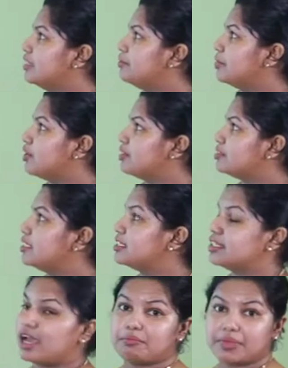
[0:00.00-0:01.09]
because this
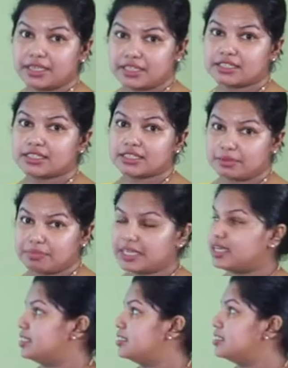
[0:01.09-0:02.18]
number is the
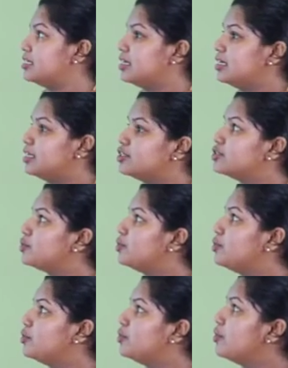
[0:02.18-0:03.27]
biggest.
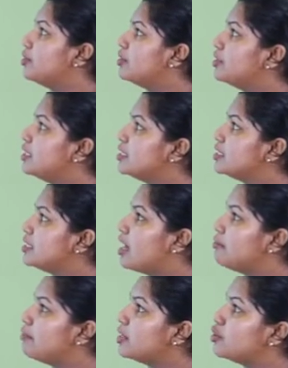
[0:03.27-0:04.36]
So this
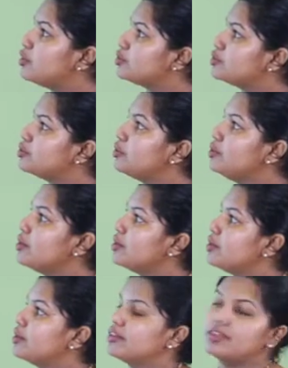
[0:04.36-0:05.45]
number goes to
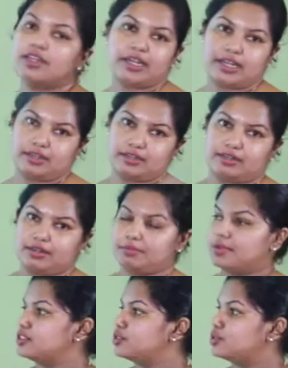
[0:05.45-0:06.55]
the red
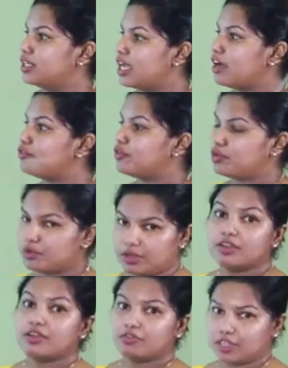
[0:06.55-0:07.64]
ribbon. So therefore
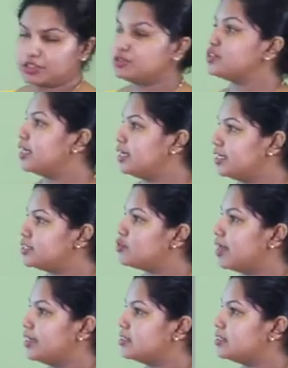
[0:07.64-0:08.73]
what you said is
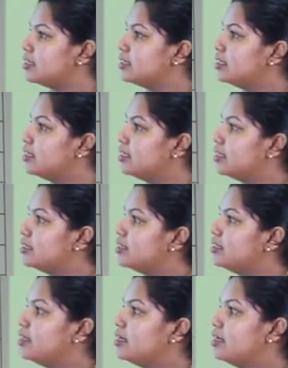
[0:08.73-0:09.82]
right.
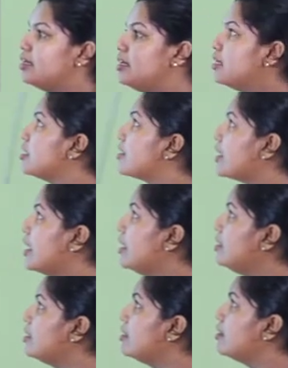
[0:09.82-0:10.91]
The
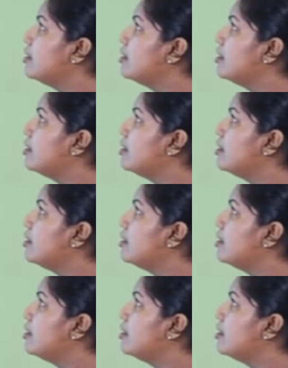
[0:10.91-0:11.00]
red